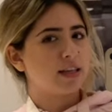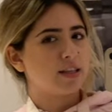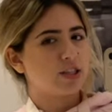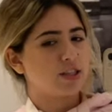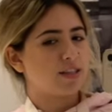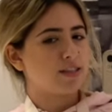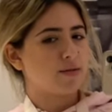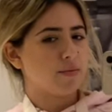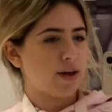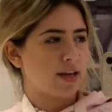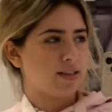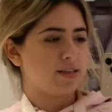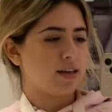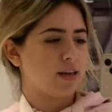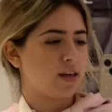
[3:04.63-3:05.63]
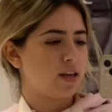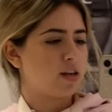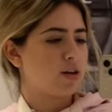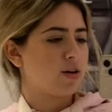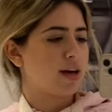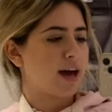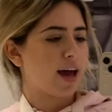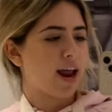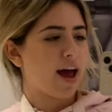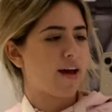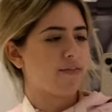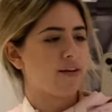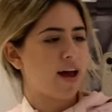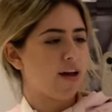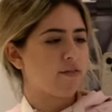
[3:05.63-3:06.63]
Just amazing. You can
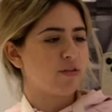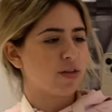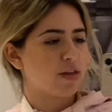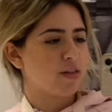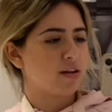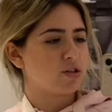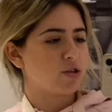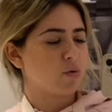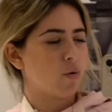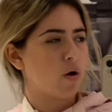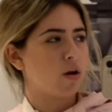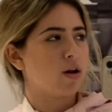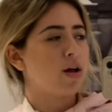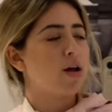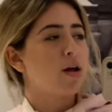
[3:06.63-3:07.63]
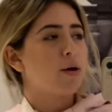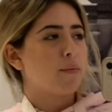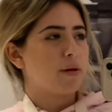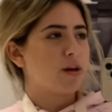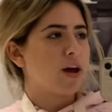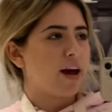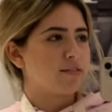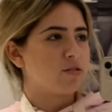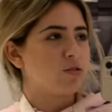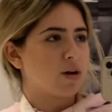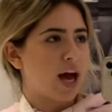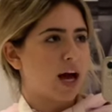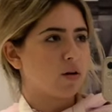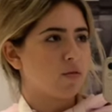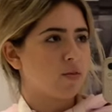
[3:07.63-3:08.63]
have everything that you want, but you have to
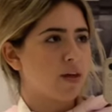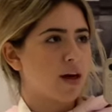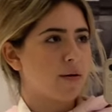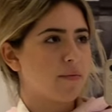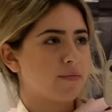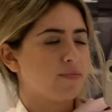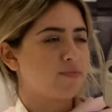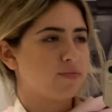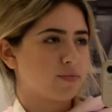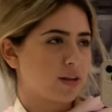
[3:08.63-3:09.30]
count them.